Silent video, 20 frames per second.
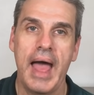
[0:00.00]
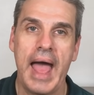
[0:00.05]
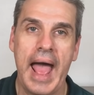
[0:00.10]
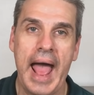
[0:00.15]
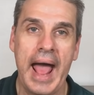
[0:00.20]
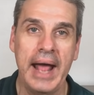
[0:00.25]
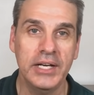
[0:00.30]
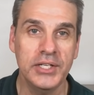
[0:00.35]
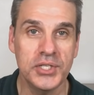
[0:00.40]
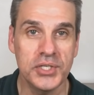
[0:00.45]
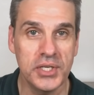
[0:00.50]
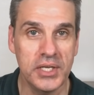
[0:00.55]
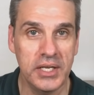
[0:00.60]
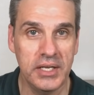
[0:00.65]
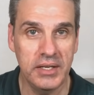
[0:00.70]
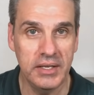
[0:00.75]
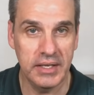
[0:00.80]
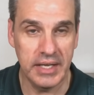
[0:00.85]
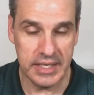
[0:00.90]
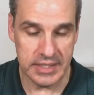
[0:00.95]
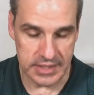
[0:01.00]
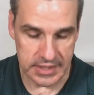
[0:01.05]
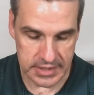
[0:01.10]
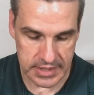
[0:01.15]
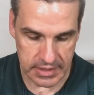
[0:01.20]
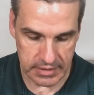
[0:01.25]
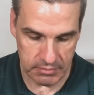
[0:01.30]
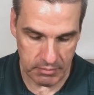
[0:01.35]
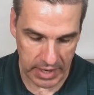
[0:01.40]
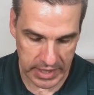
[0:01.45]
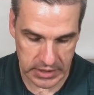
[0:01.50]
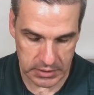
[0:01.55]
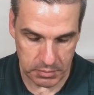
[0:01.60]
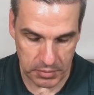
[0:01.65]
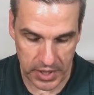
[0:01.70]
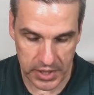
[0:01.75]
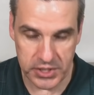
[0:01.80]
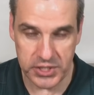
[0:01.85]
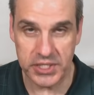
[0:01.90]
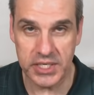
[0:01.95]
actually, my
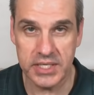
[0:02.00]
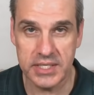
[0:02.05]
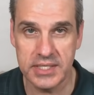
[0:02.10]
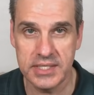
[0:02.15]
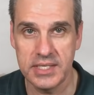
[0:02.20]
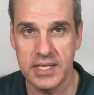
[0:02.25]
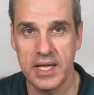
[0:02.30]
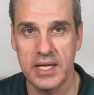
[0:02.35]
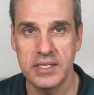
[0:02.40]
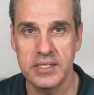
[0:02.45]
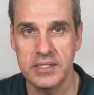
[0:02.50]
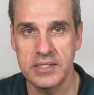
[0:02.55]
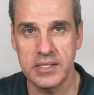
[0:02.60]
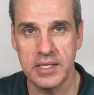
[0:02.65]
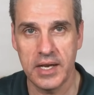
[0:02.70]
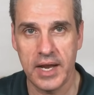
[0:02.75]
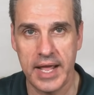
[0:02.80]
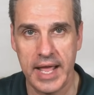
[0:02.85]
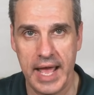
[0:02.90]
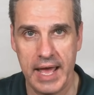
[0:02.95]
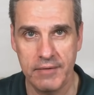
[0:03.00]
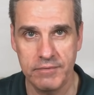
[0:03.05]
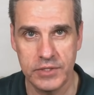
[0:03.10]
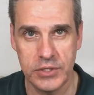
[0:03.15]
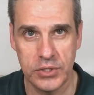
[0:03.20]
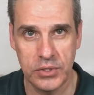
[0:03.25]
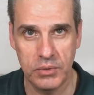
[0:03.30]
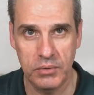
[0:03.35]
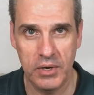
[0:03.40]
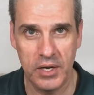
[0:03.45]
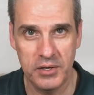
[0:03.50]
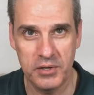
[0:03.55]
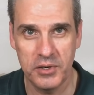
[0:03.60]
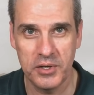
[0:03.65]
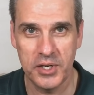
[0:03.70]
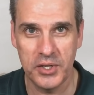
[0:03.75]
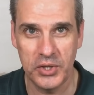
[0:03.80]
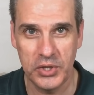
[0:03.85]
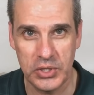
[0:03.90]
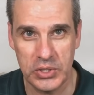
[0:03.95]
spreadsheet says that I have
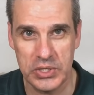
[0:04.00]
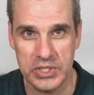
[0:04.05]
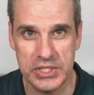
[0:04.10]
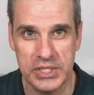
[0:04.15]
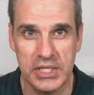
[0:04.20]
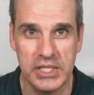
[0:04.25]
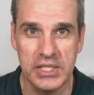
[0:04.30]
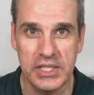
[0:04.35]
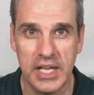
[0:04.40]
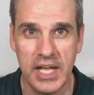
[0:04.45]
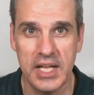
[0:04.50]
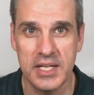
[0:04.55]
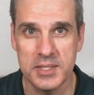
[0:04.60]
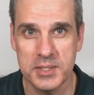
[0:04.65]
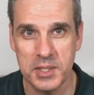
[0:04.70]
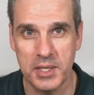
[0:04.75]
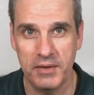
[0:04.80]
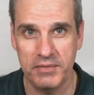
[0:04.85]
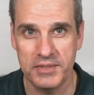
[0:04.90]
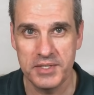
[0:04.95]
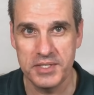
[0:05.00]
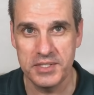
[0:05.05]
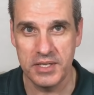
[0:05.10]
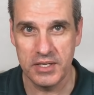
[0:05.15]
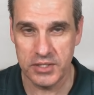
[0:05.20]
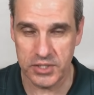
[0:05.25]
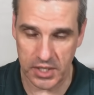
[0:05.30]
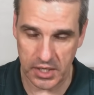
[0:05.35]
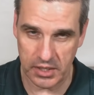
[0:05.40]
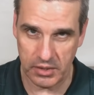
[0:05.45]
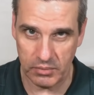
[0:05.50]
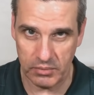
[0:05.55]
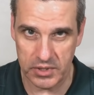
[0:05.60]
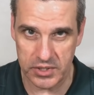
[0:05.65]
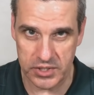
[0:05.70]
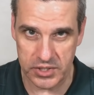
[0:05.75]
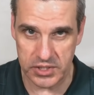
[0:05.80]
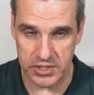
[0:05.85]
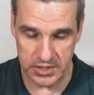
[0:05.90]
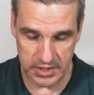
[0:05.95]
213 days left to stitch on it,
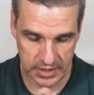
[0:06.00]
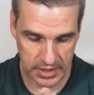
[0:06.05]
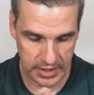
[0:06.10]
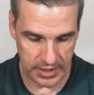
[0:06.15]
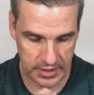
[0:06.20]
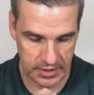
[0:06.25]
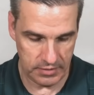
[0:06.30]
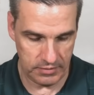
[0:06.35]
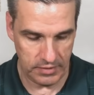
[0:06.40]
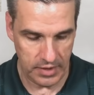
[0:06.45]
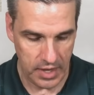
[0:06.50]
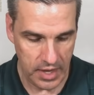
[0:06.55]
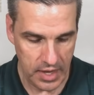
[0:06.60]
which just kind of